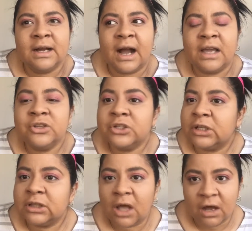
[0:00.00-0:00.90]
I used to
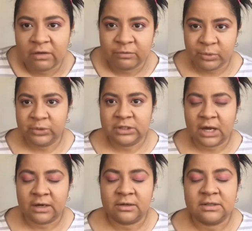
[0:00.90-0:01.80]
love beauty
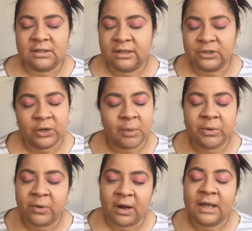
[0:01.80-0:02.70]
channels, like, don't get me
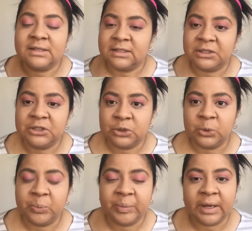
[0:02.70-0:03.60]
wrong, I still do,
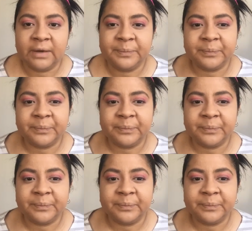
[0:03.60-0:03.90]
but